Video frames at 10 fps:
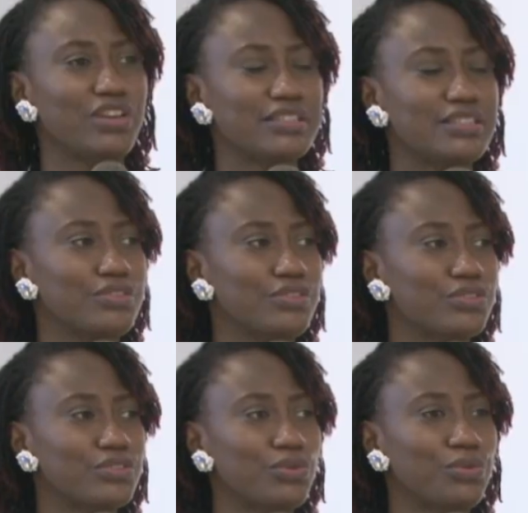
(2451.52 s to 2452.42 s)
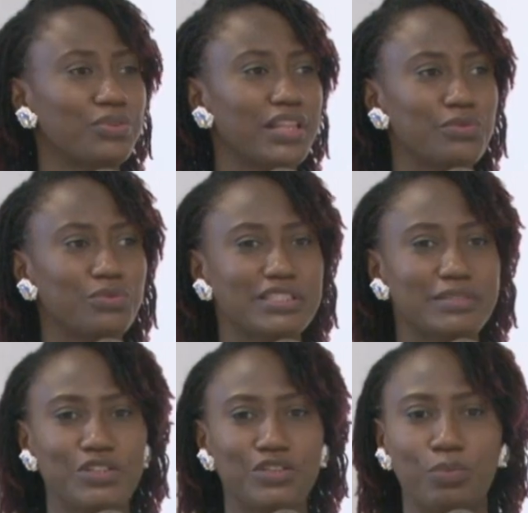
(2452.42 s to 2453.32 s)
your soul, that won't be
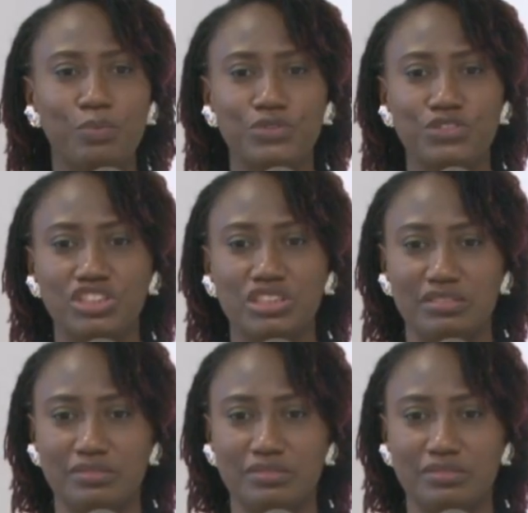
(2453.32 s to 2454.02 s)
your position.